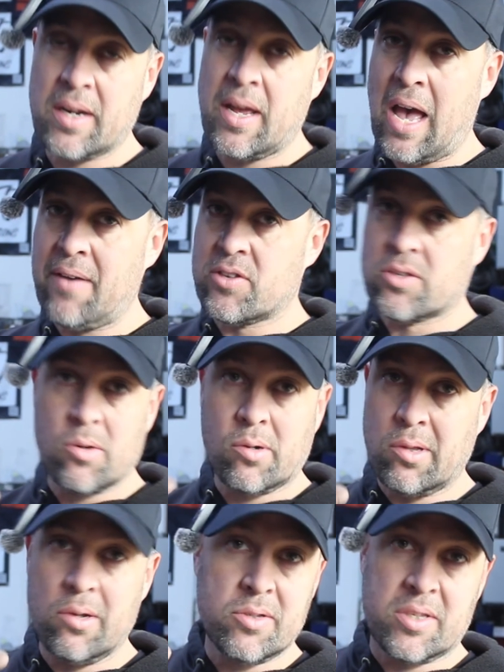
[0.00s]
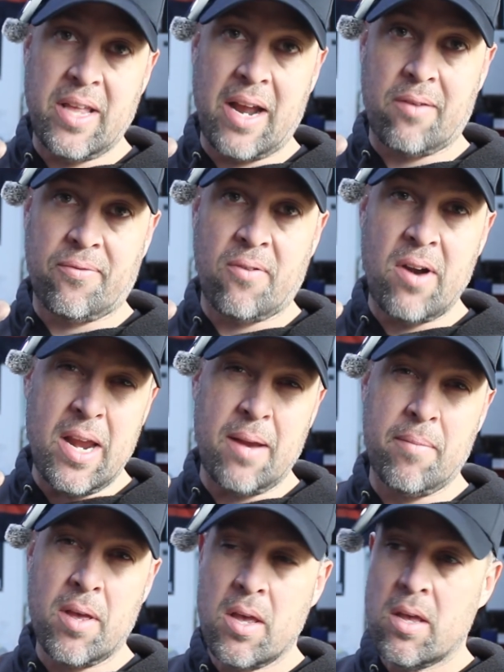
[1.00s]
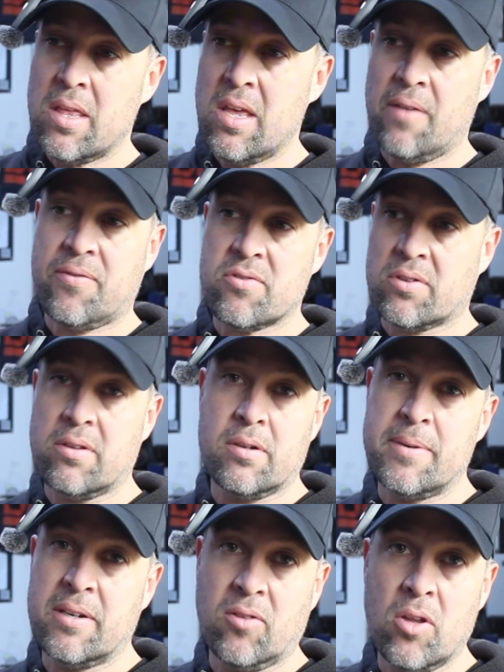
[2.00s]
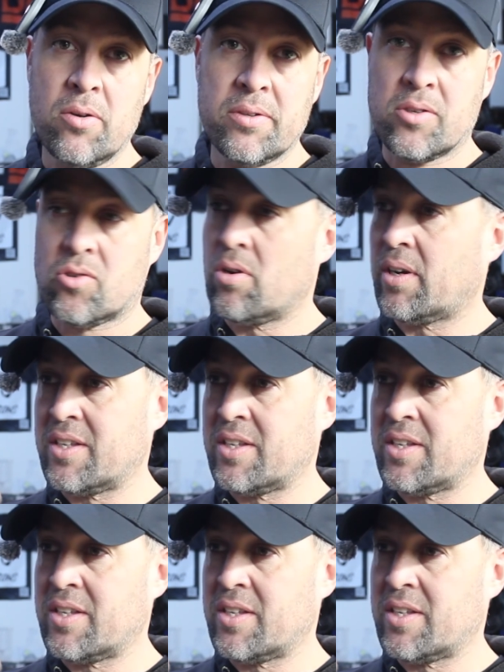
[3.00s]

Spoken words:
to have it so close to that frame that if there's a little bit of a load in this truck,